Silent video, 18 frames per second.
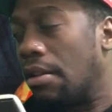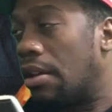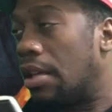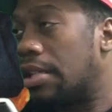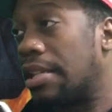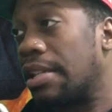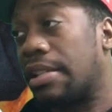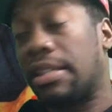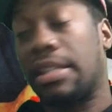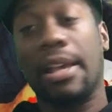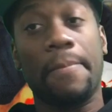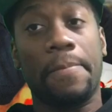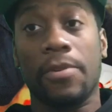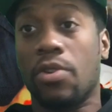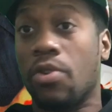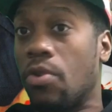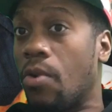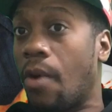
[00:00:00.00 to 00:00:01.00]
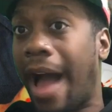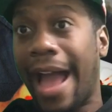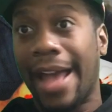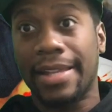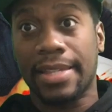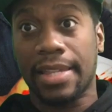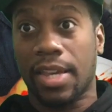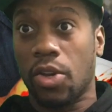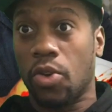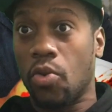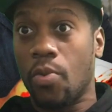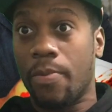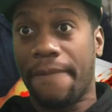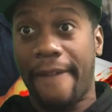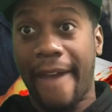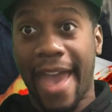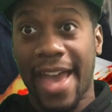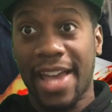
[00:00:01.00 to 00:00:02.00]
just typical Ice Cube
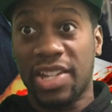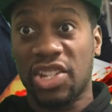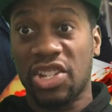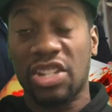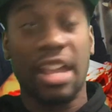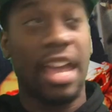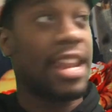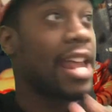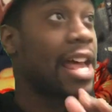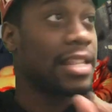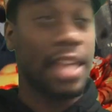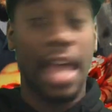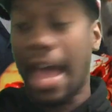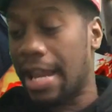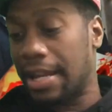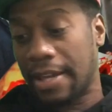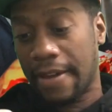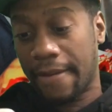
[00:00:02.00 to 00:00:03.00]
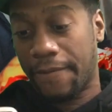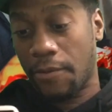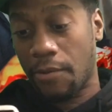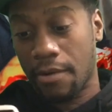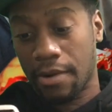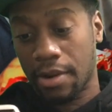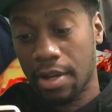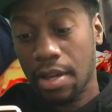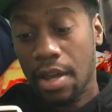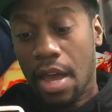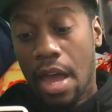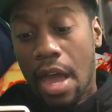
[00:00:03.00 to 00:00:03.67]
fashion, and I live for it.